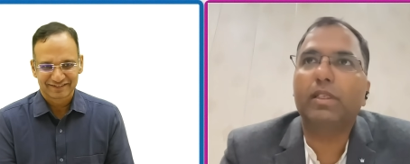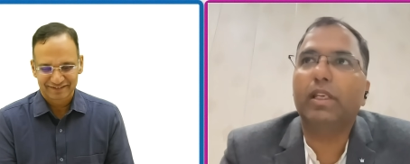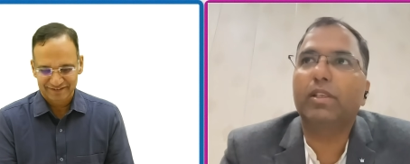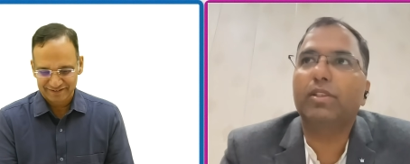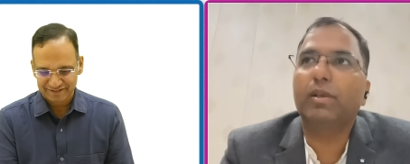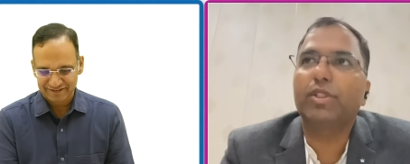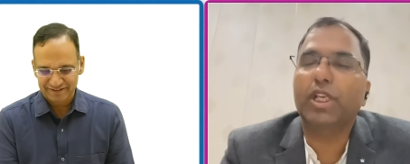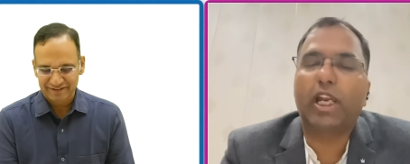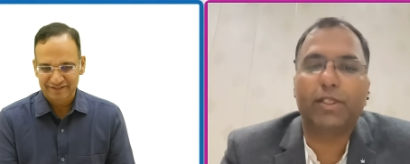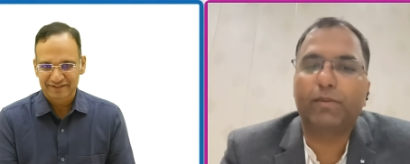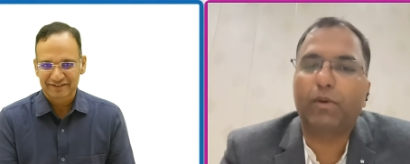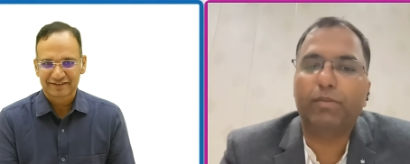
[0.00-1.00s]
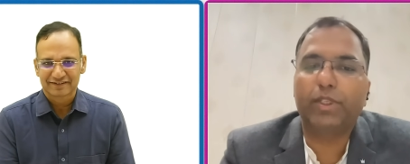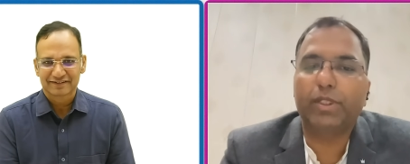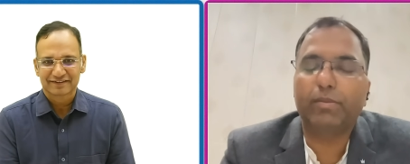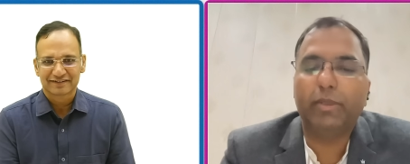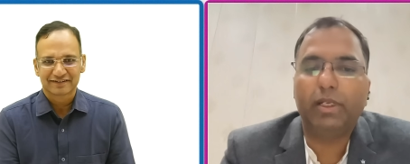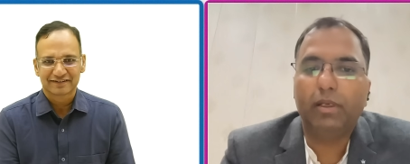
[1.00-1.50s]
Speaker 1: and some charts from
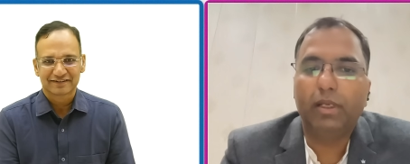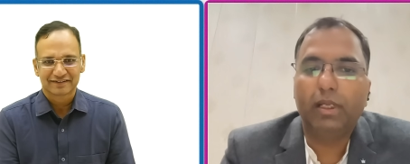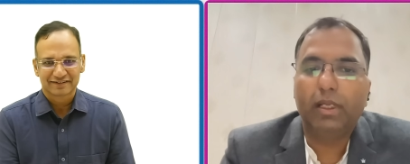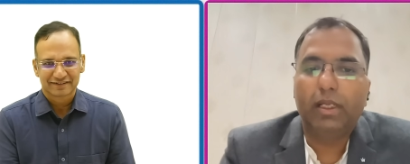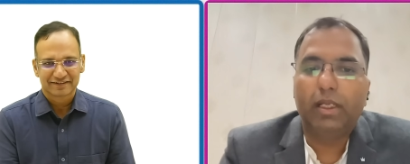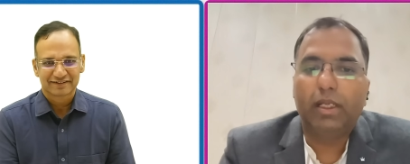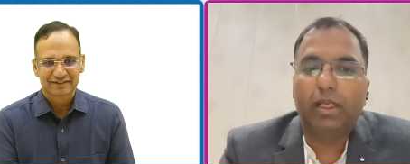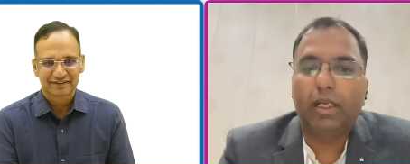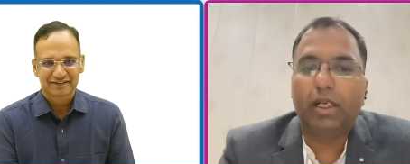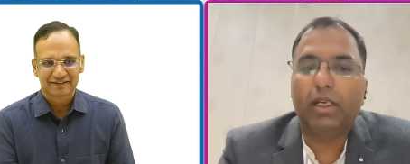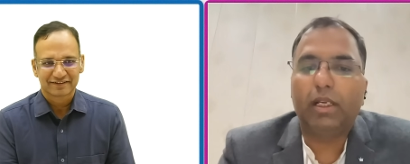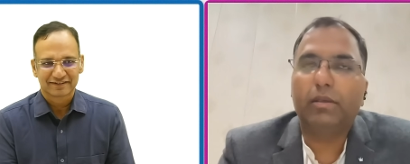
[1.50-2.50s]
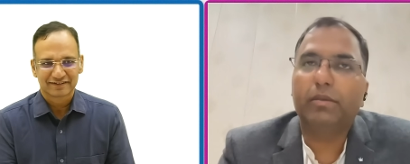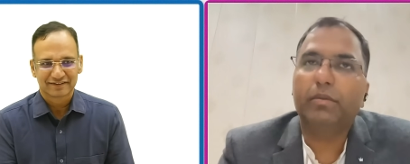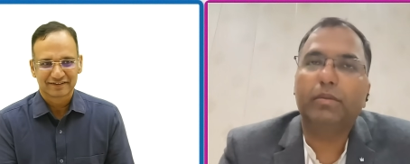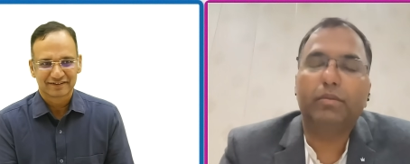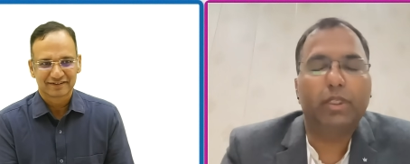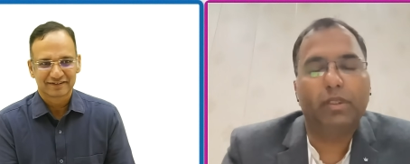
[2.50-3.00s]
Pismet,
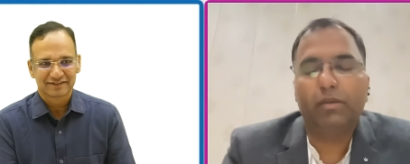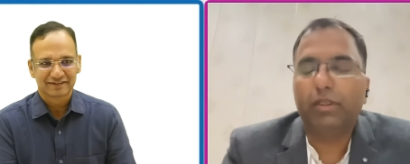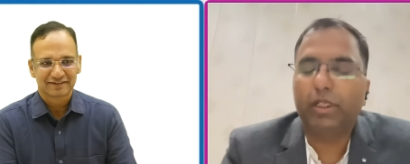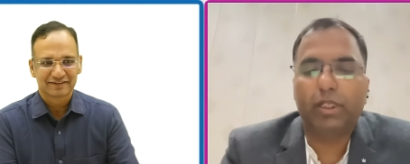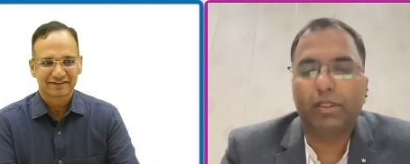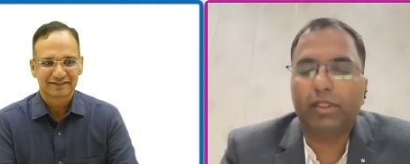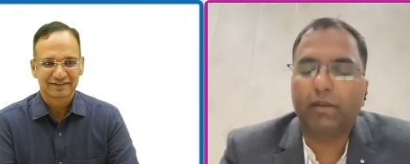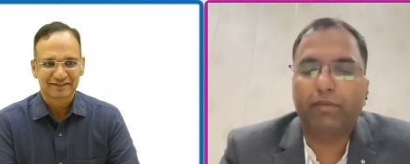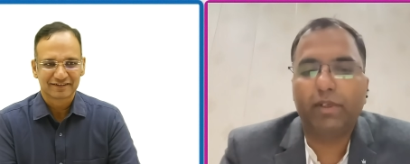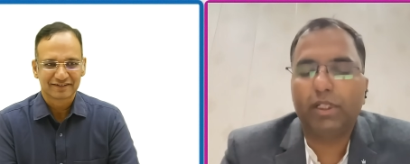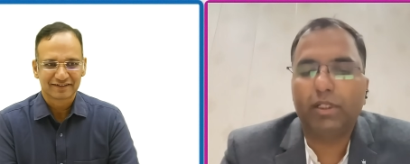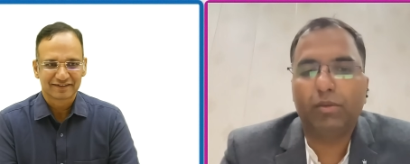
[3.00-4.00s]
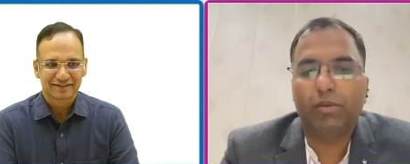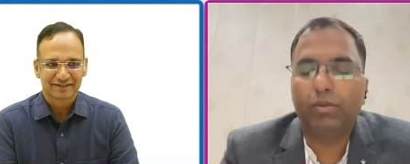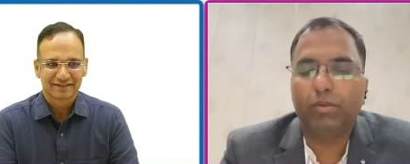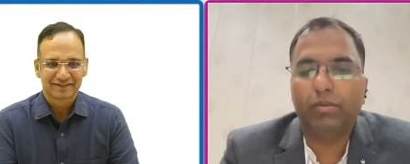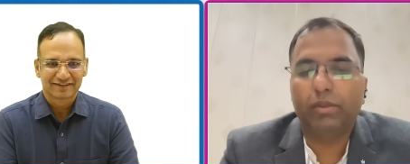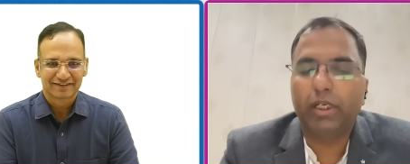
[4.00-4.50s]
then it is sufficient
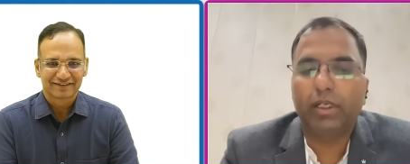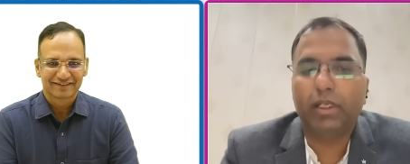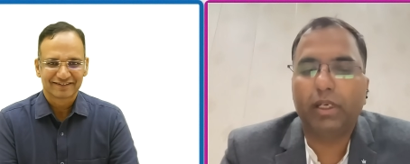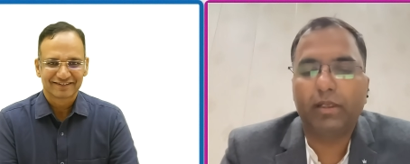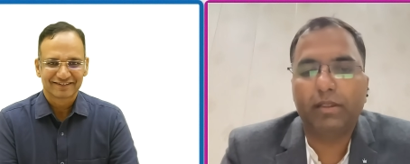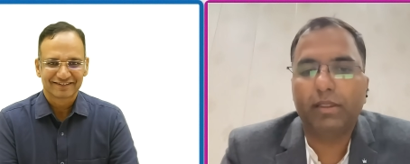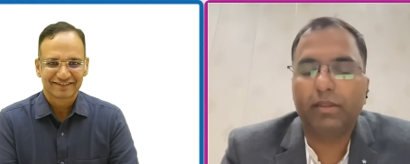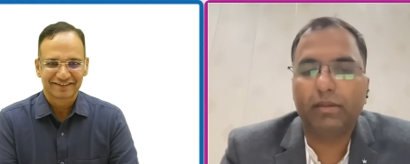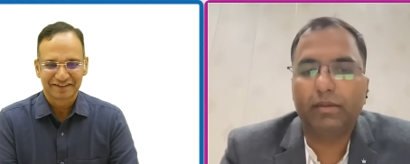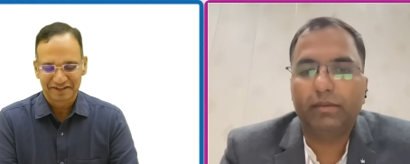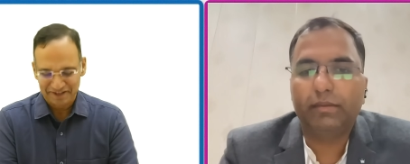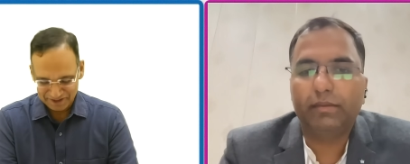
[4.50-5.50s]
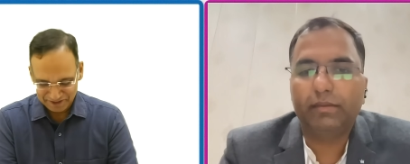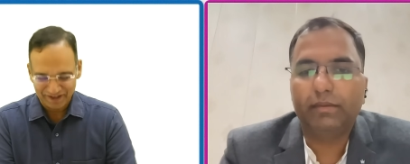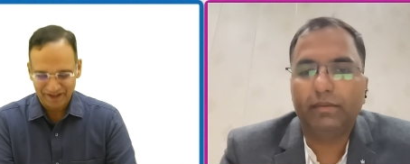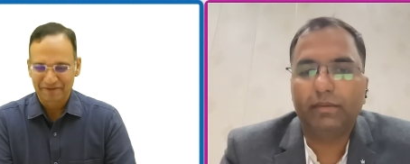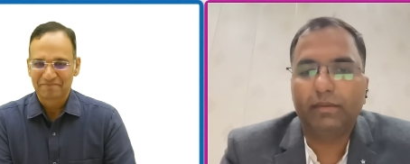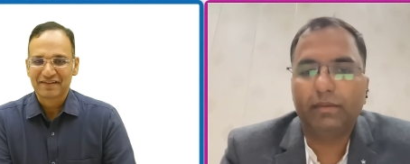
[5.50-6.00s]
to get an answer.
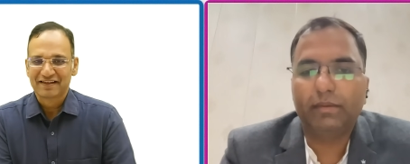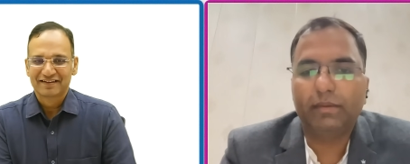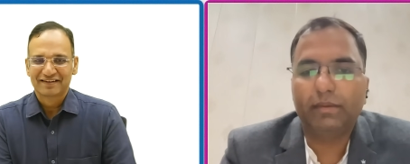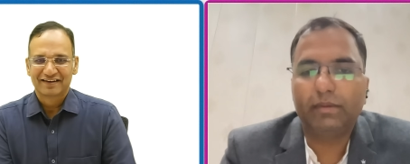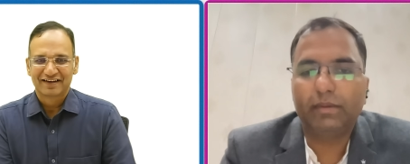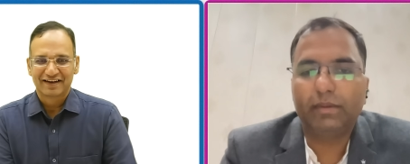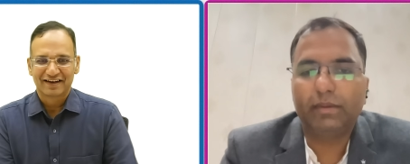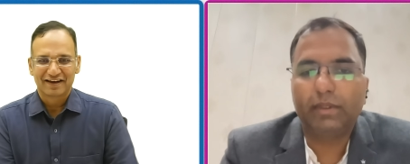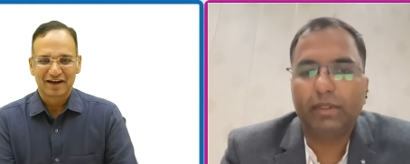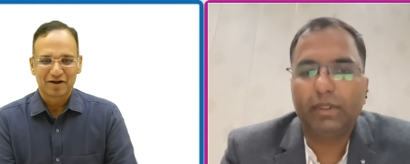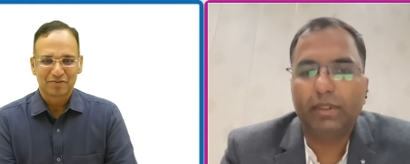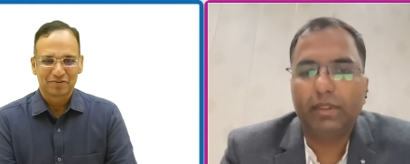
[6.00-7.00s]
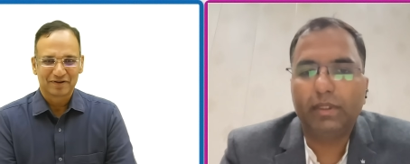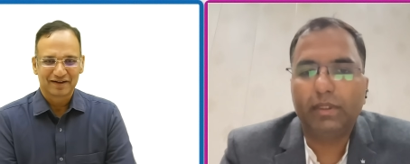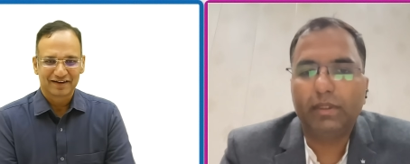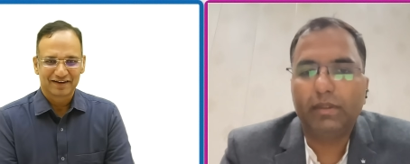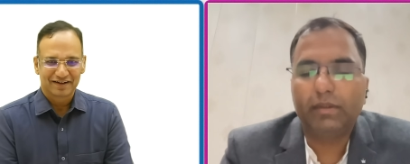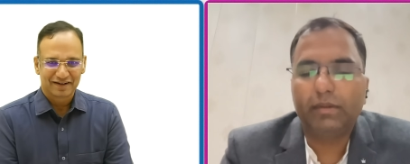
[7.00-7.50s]
Speaker 2: Okay. Now,
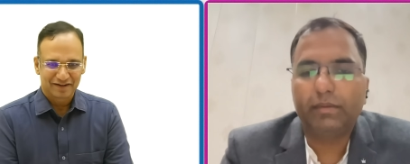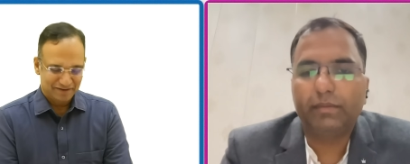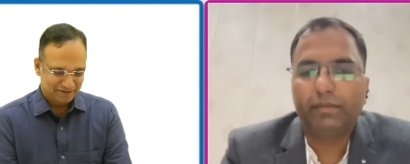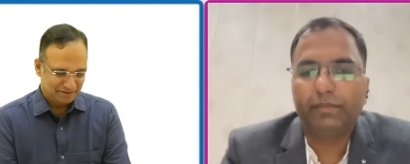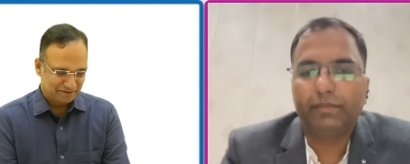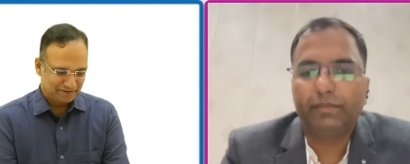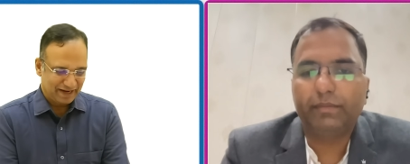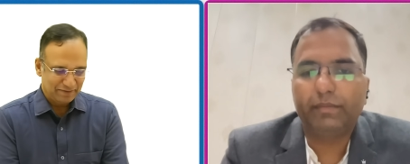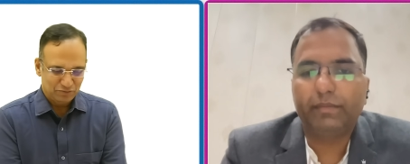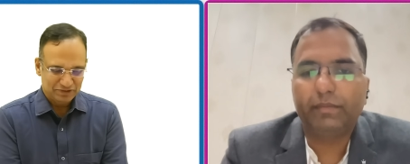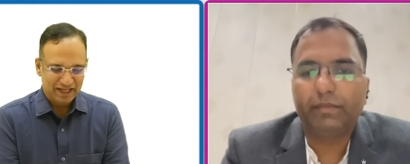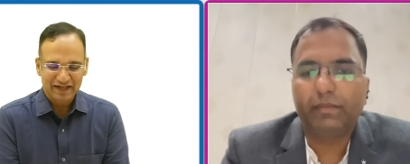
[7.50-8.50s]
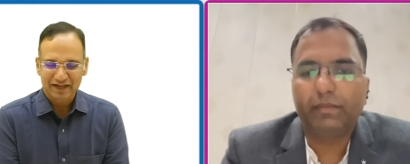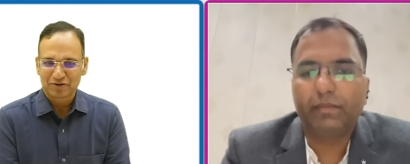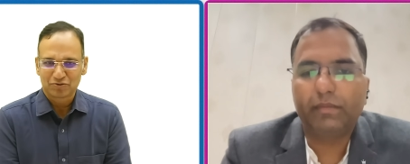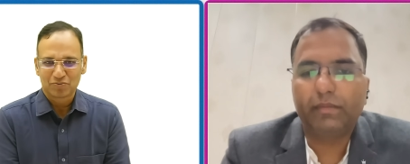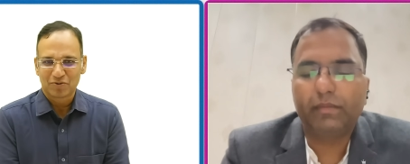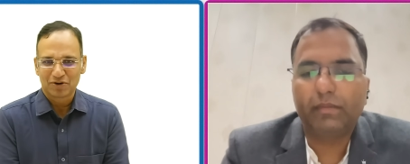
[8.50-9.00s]
time to thank
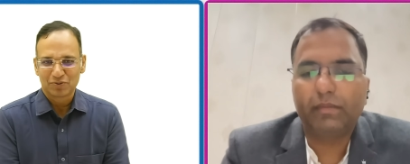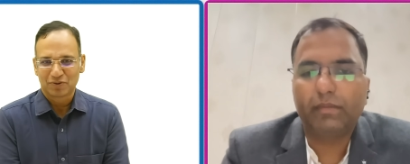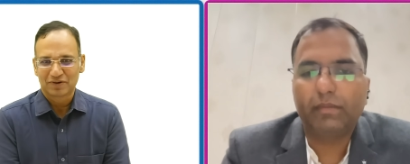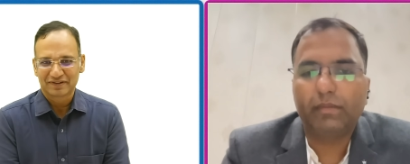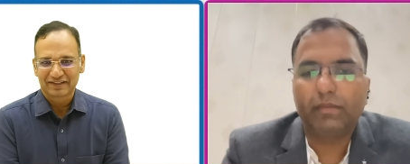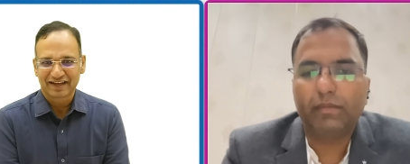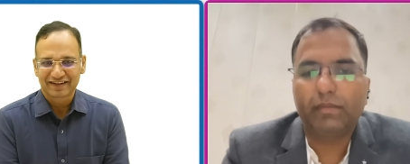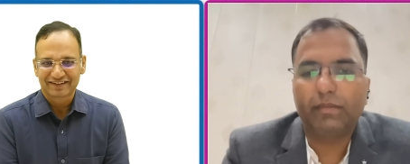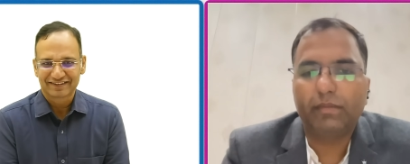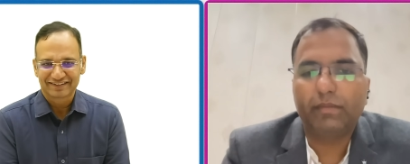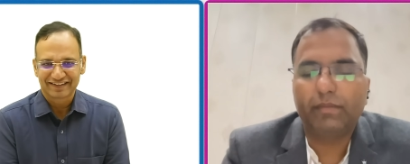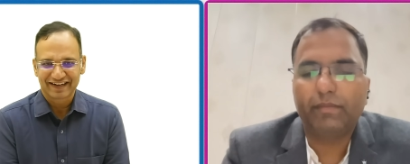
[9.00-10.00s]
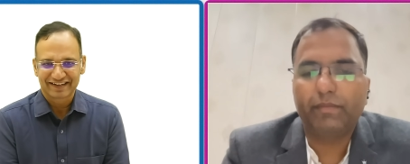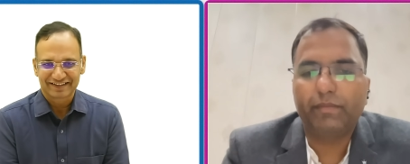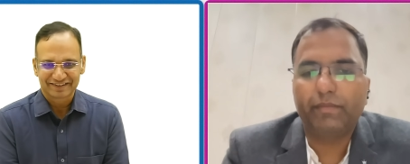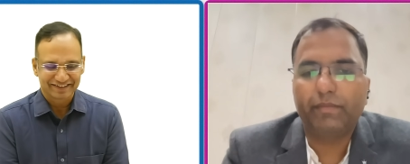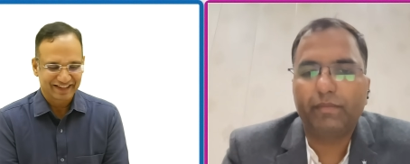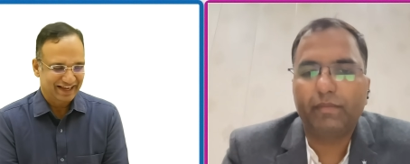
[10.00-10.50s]
and whom all you want to thank
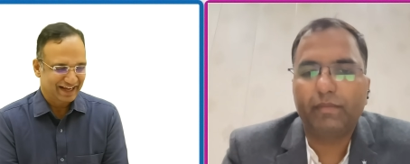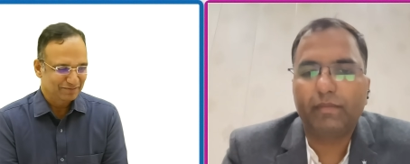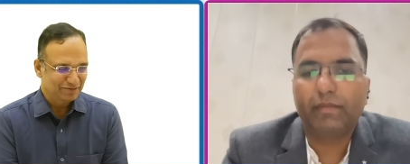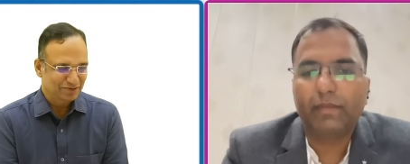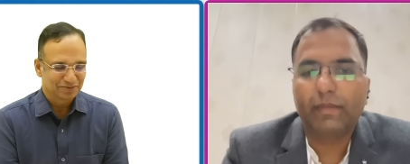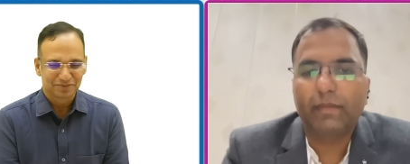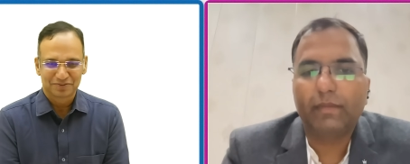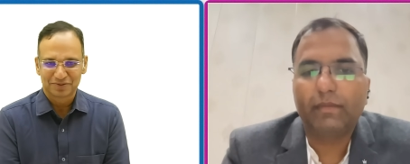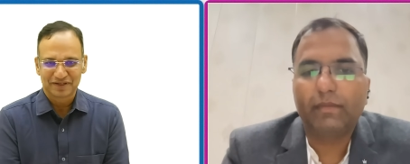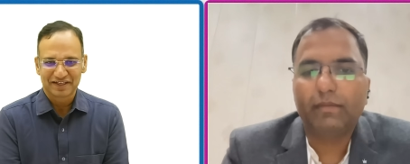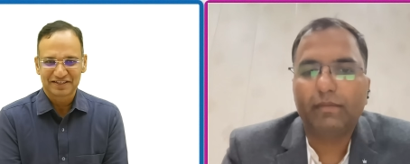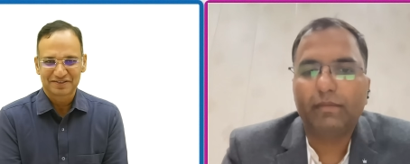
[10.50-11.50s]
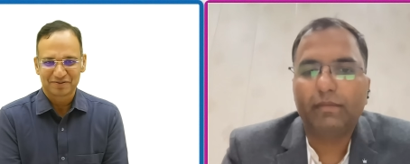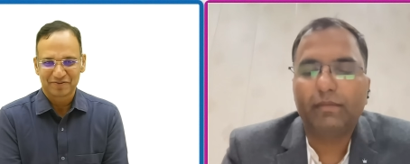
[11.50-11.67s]
that they helped you to reach